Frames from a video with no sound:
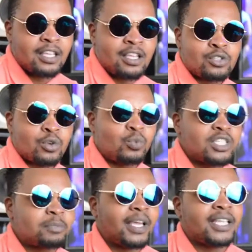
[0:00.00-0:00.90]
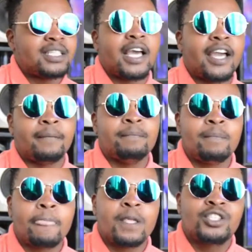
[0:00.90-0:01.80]
So we spend time
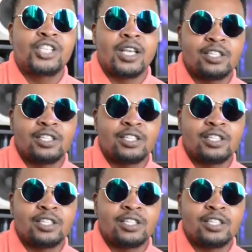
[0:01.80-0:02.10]
chilling